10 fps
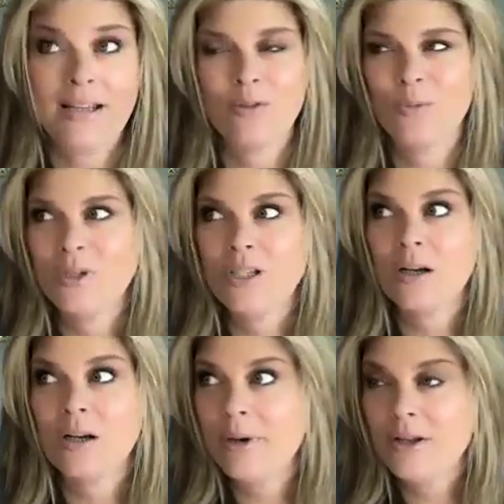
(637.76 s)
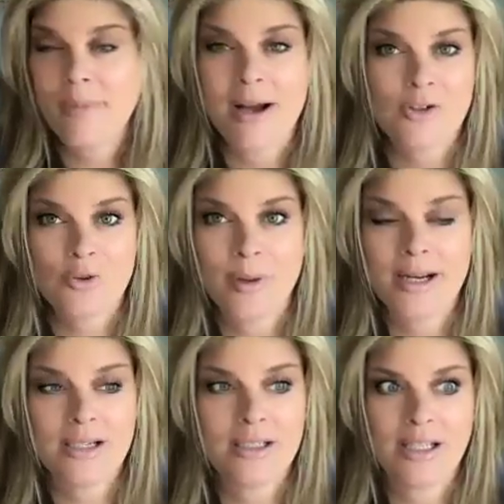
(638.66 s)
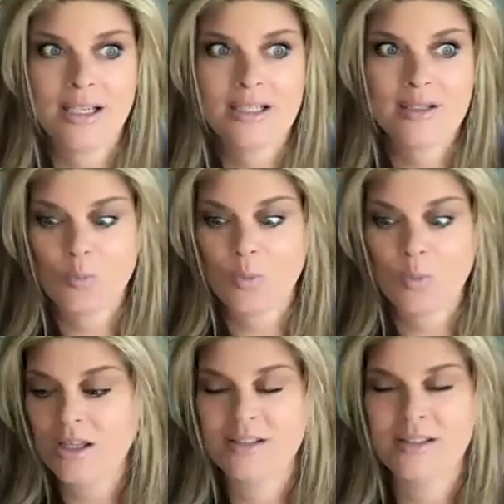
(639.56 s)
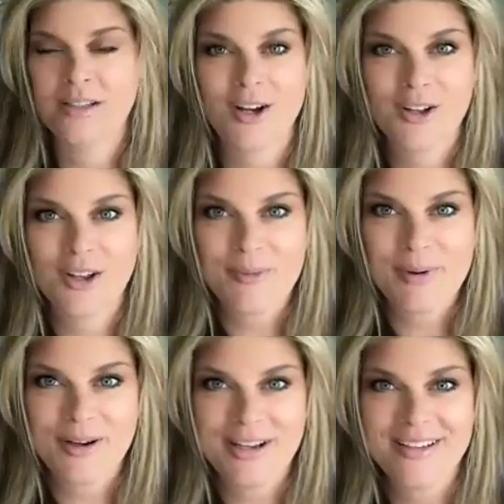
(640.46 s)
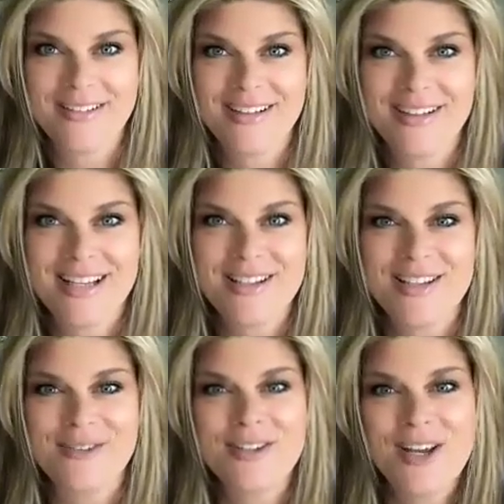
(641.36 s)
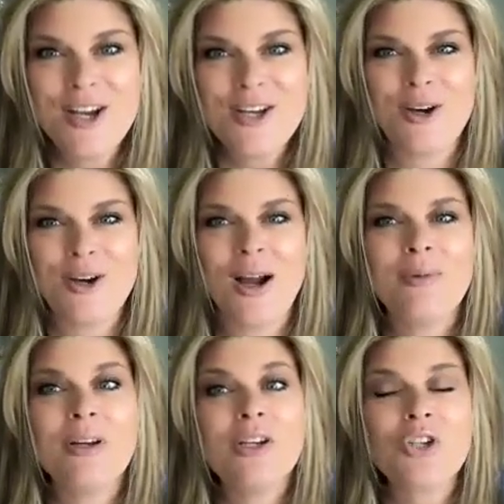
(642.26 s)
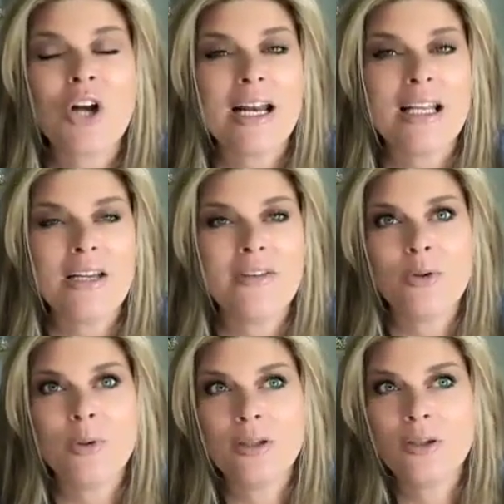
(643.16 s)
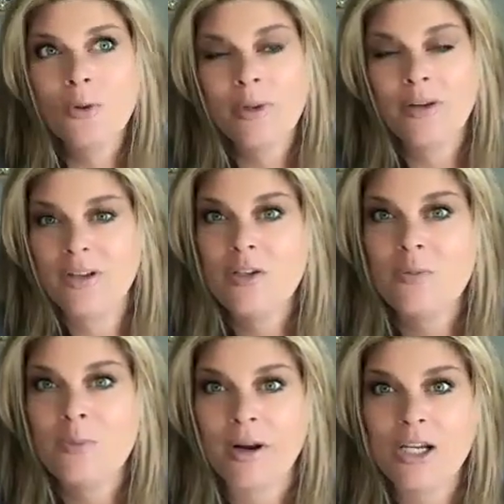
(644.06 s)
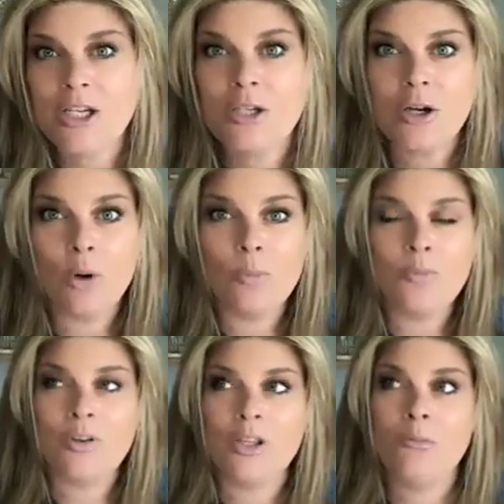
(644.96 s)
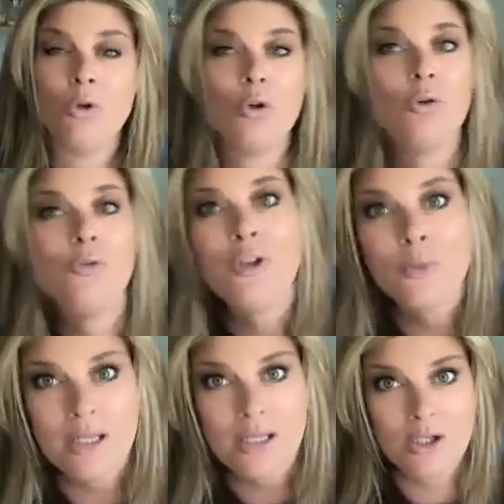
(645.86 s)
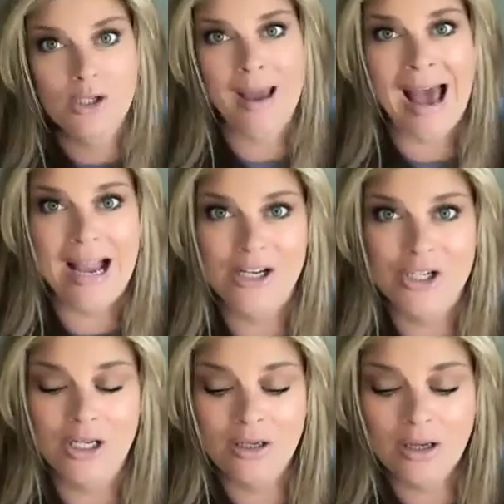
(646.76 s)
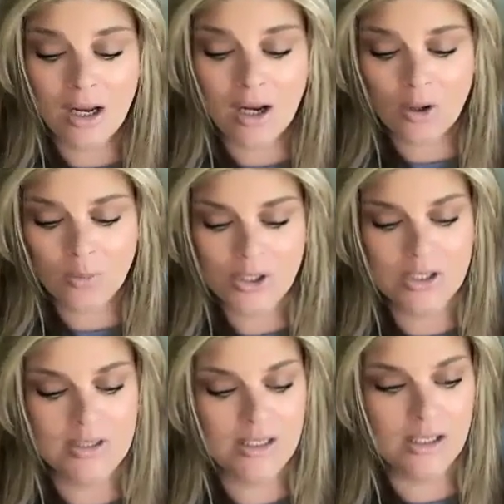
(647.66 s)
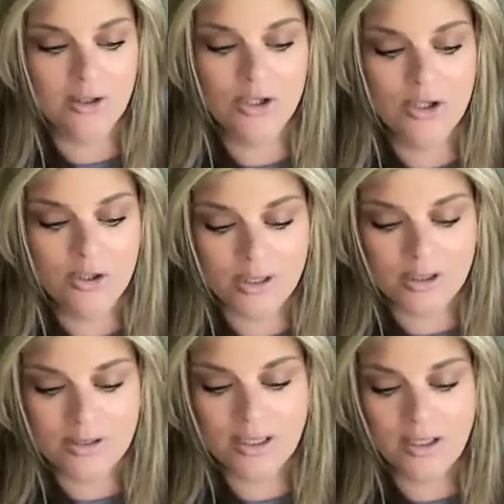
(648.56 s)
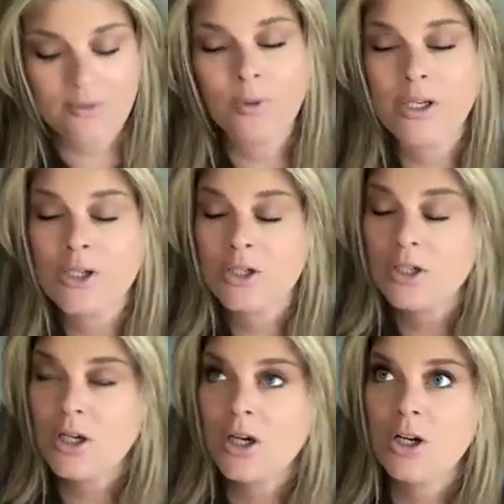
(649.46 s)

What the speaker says: and we talk about it in the mastermind, and like it's one of the things I talk a lot about in intensives. So I'm going to try to give you a little bit of inspiration to hopefully move you into action, which is either to do it yourself, which